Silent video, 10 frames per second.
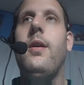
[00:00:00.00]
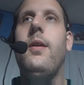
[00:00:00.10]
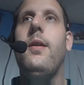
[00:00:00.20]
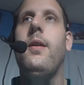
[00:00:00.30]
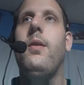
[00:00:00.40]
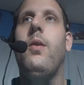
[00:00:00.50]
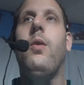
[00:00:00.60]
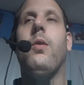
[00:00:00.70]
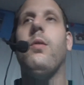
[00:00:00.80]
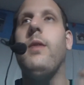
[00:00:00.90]
Or
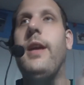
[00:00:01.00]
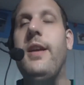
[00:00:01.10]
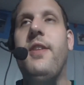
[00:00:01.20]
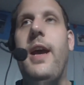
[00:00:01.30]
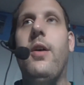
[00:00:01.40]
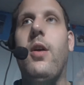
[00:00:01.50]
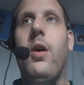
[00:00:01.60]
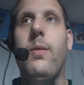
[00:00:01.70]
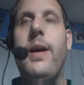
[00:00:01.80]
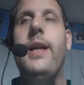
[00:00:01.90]
is out
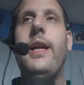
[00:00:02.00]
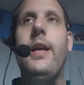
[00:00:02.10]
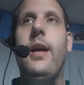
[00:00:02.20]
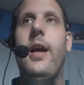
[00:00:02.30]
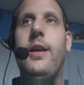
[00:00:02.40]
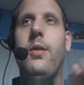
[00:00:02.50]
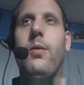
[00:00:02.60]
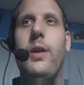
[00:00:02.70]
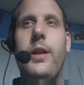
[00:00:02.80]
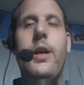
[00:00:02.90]
already. I don't really
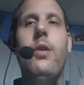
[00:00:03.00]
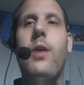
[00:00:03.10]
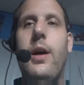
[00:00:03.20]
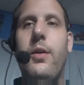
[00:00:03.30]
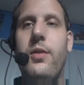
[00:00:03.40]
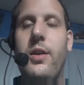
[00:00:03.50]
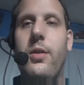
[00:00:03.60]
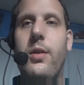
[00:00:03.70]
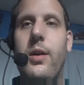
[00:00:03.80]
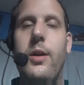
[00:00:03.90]
know. I only know a little
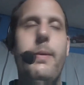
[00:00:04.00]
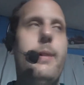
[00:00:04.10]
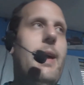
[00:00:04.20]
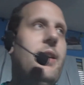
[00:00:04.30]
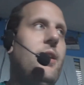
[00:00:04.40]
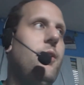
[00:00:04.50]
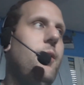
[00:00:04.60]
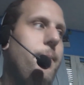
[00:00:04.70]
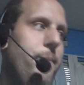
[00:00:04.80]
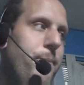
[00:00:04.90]
bit about this.
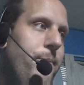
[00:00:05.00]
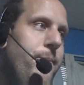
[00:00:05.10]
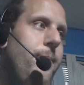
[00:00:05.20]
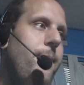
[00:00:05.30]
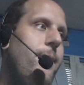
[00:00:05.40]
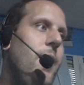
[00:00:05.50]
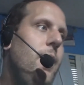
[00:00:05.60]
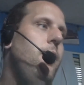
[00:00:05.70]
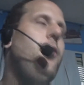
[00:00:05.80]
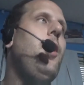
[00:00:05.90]
So
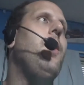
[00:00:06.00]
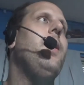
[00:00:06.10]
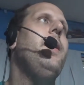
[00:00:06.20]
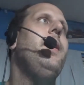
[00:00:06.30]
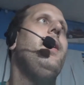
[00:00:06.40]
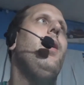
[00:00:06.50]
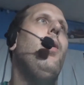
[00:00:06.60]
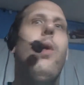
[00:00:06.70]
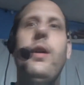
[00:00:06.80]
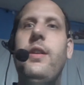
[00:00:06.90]
what
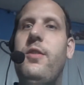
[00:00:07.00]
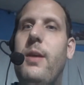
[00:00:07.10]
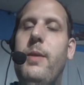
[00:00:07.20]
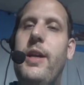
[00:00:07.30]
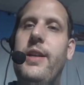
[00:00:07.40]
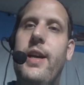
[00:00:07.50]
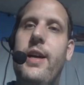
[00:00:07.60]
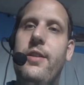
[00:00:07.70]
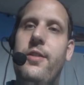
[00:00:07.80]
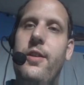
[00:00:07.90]
this update does
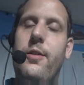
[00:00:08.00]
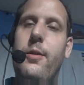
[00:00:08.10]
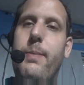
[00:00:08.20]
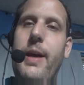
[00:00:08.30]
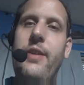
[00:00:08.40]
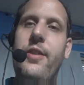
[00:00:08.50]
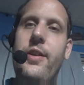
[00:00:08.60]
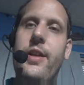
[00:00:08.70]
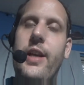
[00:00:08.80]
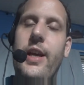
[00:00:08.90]
is it
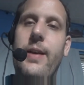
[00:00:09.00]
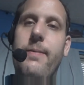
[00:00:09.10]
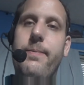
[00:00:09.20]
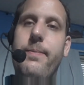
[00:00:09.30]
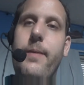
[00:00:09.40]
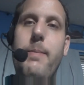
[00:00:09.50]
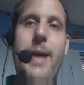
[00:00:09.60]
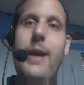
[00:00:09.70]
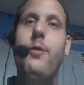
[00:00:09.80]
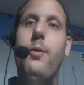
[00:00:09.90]
basically password
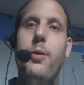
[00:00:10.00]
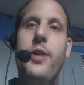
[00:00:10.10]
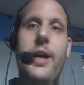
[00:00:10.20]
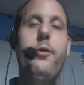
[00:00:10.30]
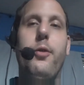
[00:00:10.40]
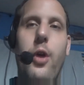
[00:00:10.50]
protects your car.